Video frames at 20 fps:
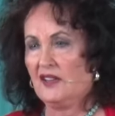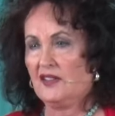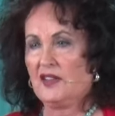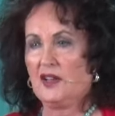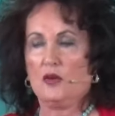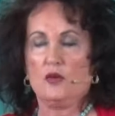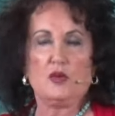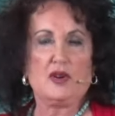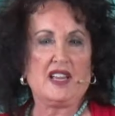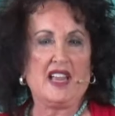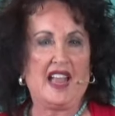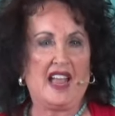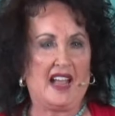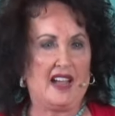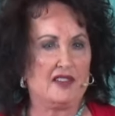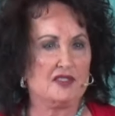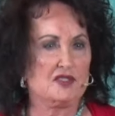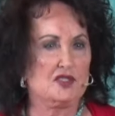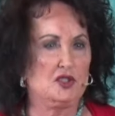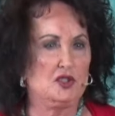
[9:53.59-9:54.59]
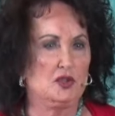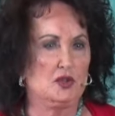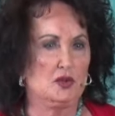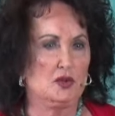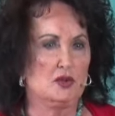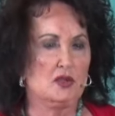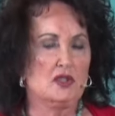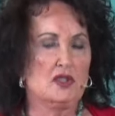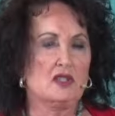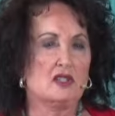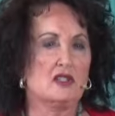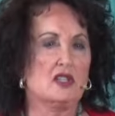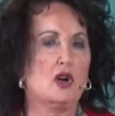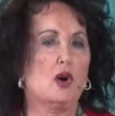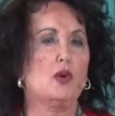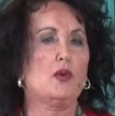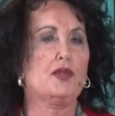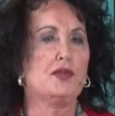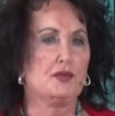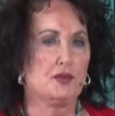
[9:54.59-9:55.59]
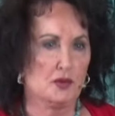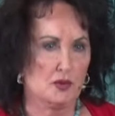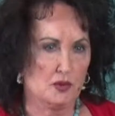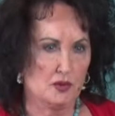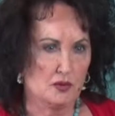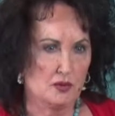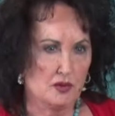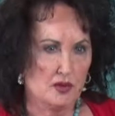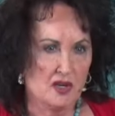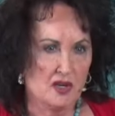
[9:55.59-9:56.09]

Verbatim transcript: that we have to go through